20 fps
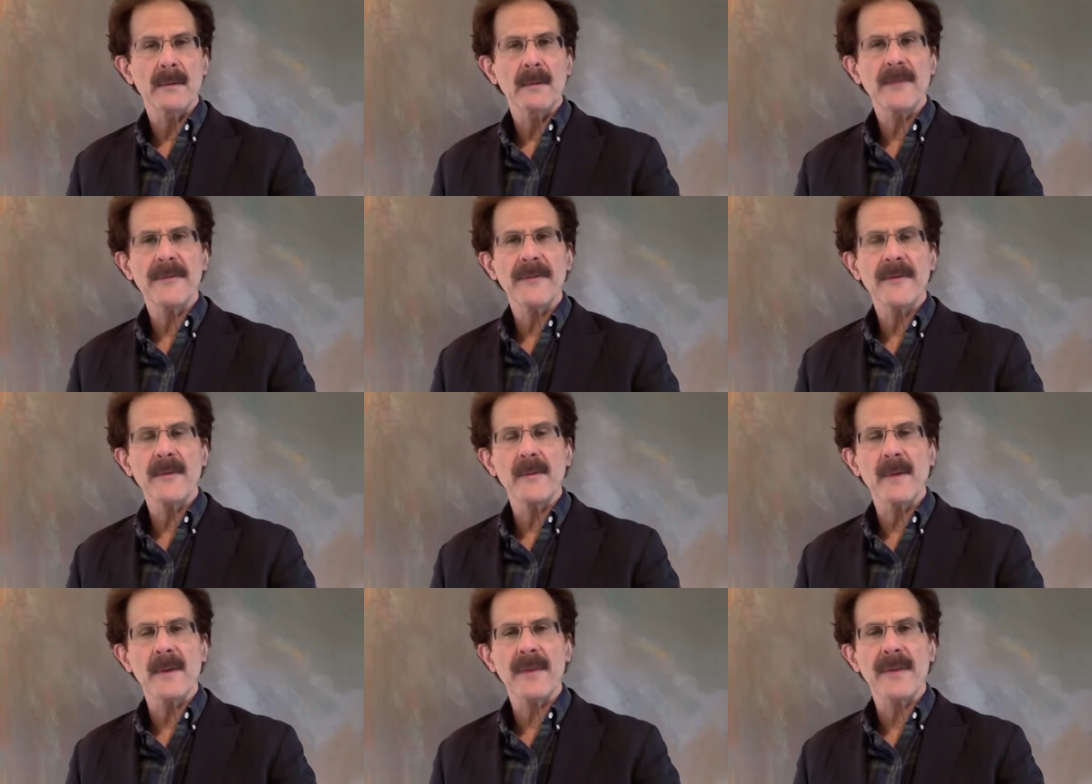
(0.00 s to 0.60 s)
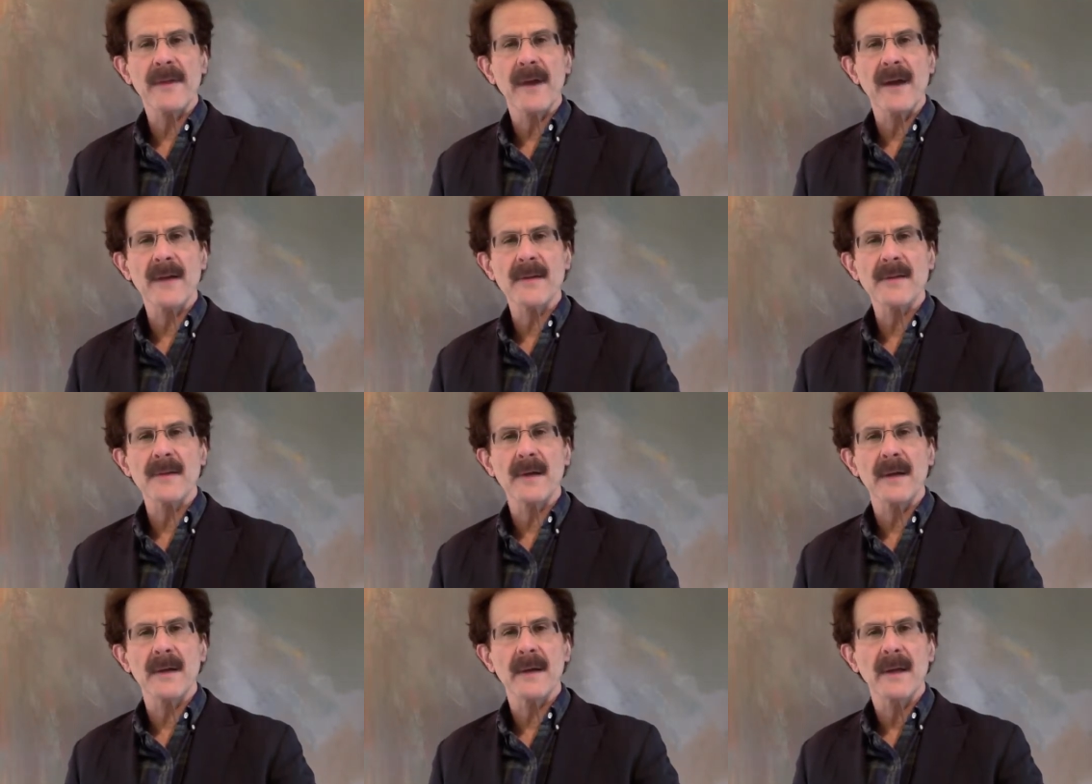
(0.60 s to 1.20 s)
with a few more
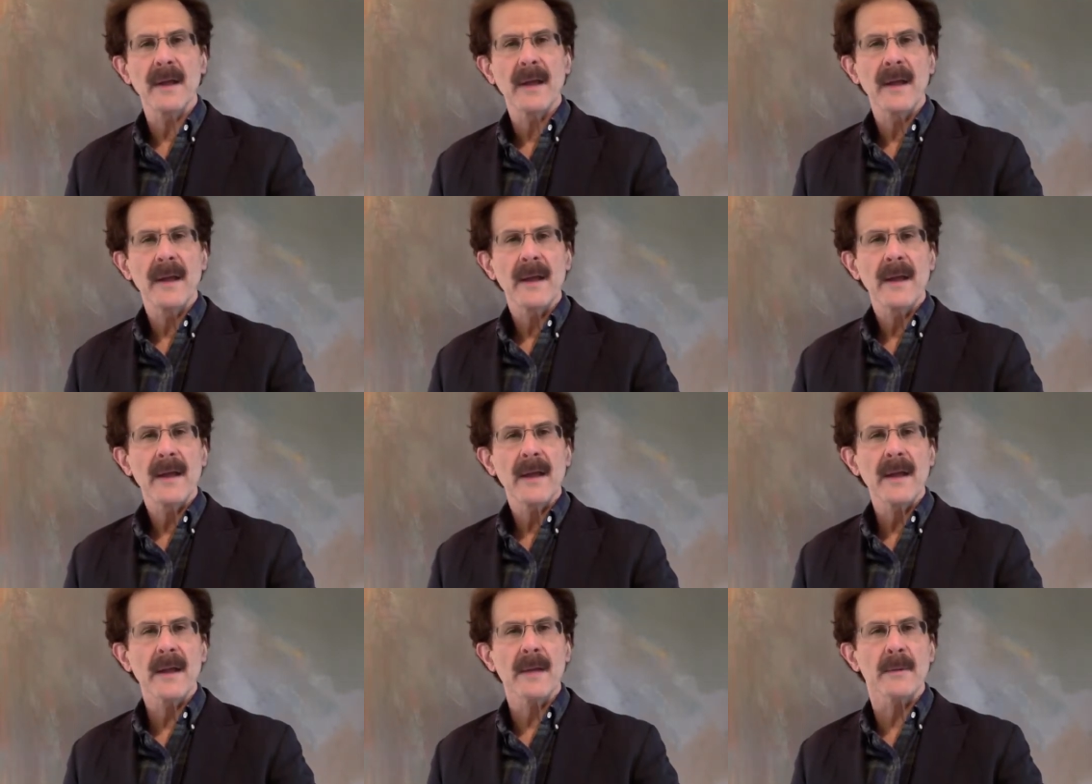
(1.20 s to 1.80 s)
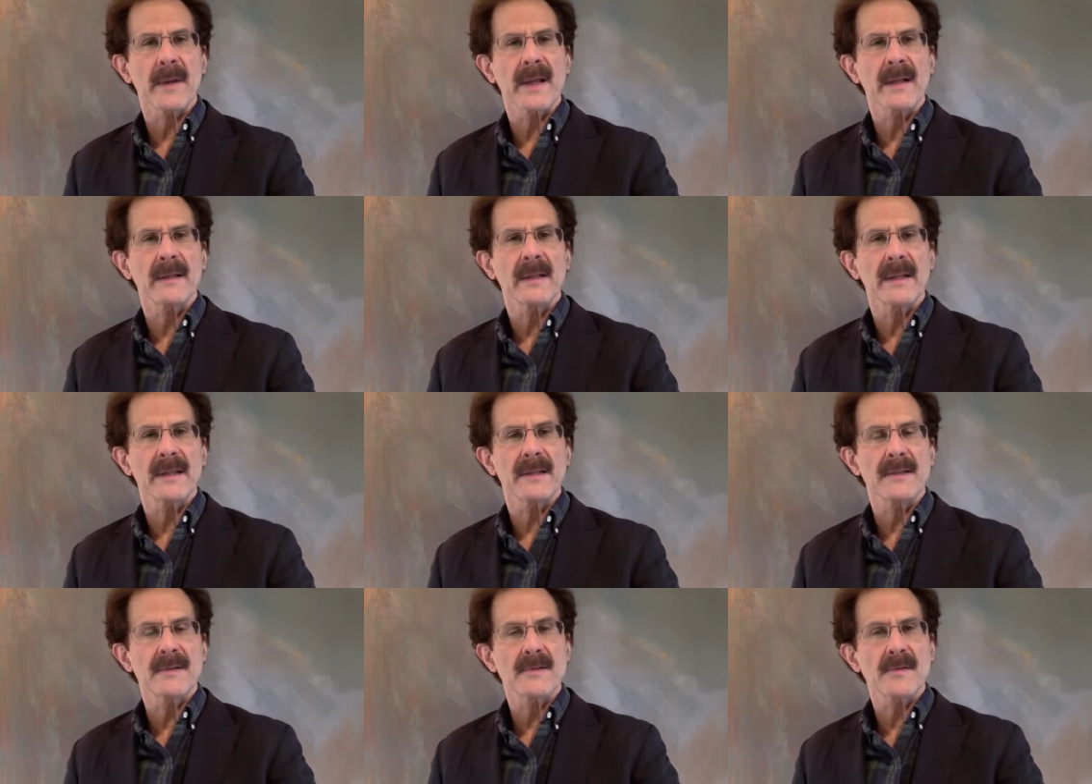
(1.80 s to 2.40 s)
thoughts on Hillary
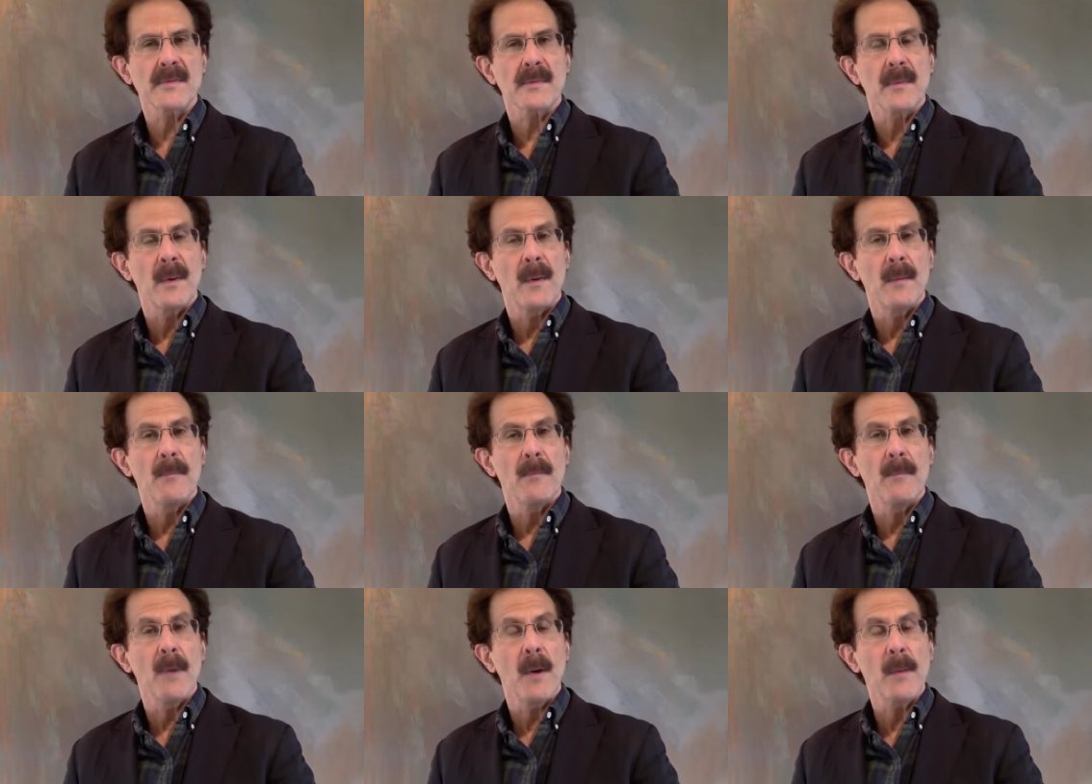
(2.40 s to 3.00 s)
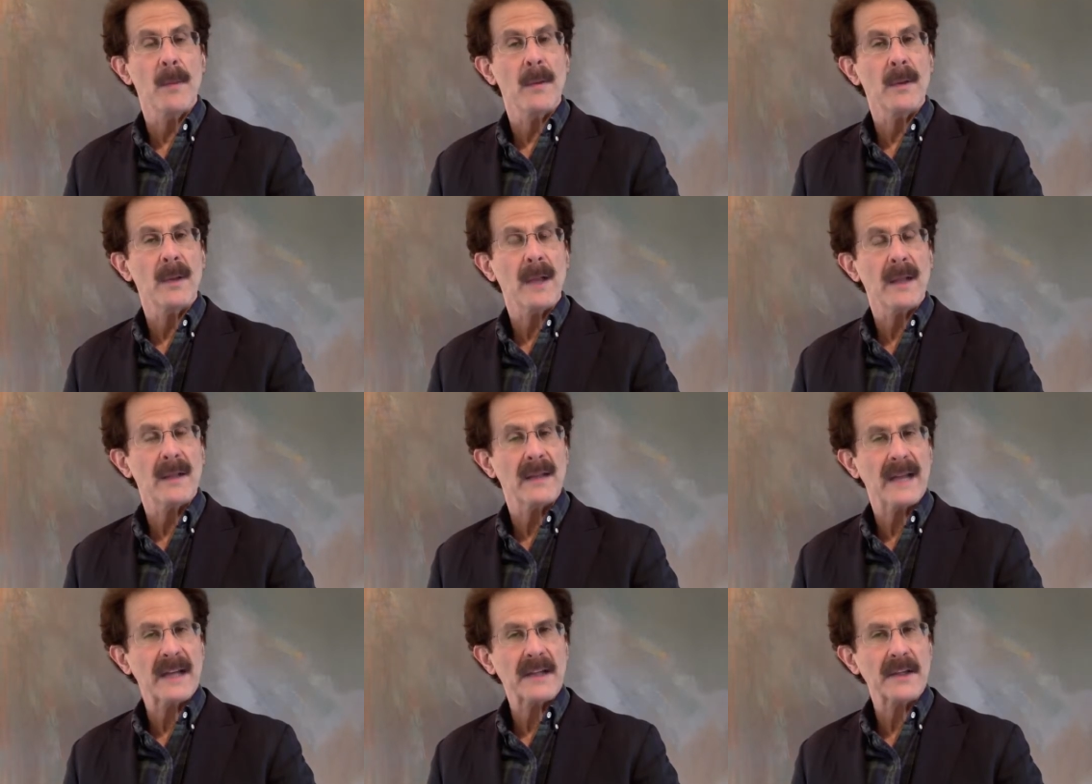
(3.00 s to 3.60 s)
Clinton's mobile
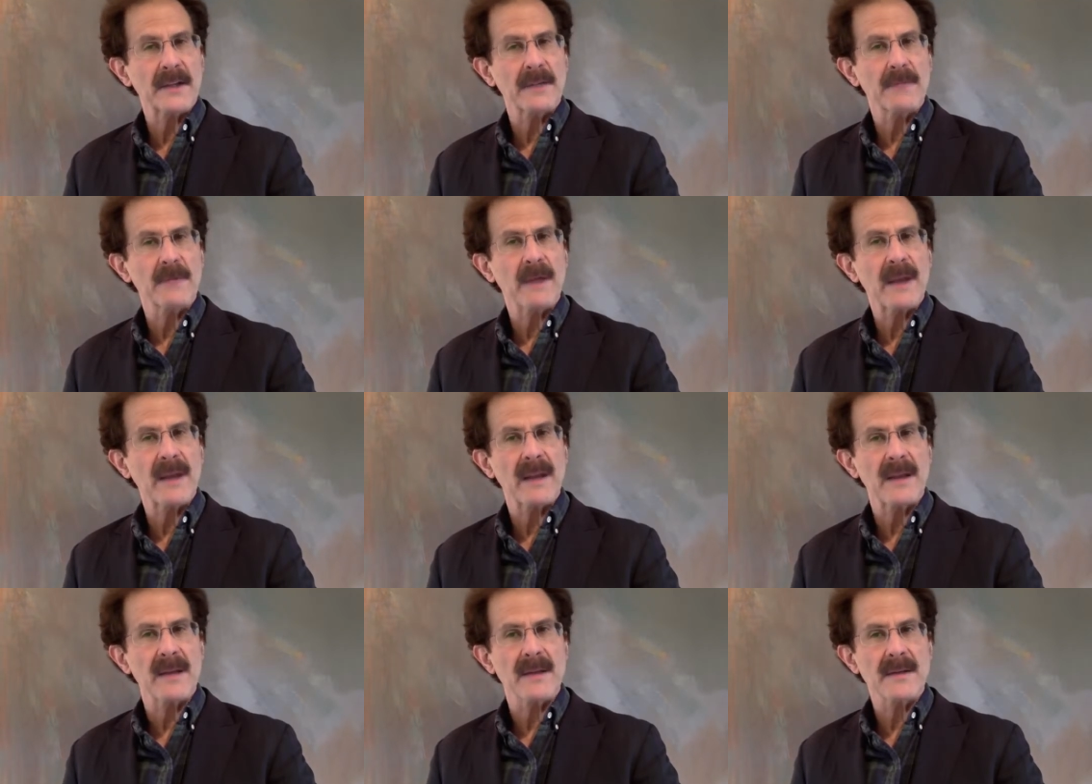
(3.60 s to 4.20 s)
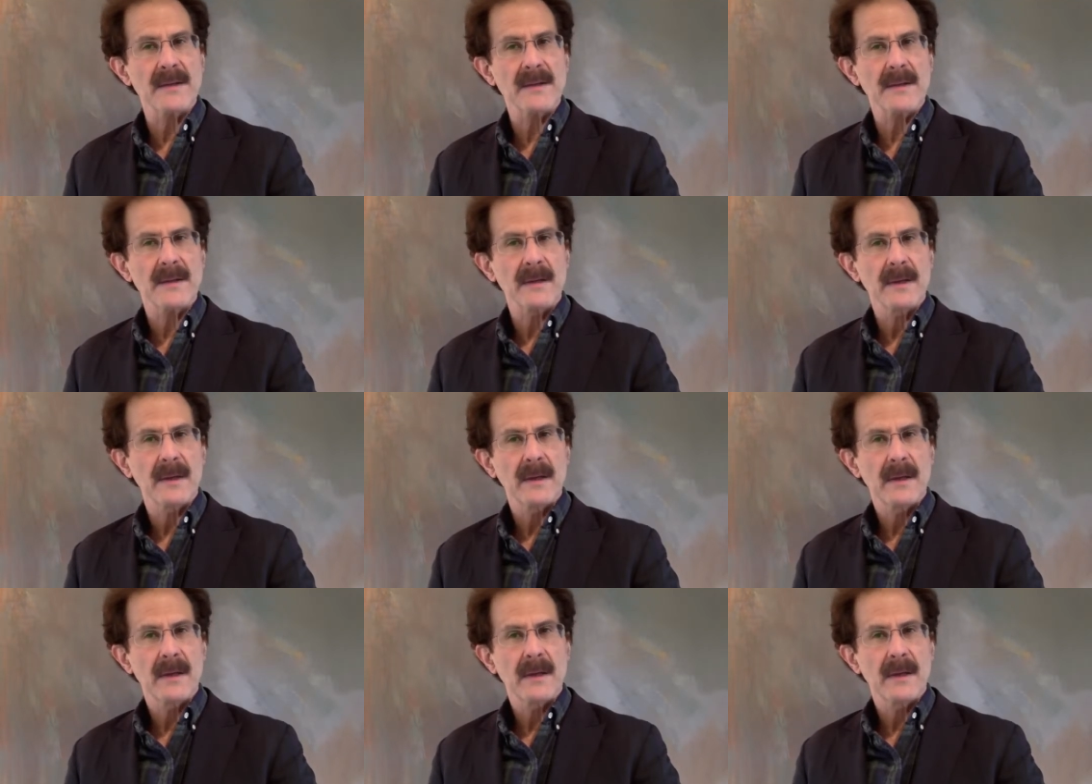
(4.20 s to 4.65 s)
election readiness.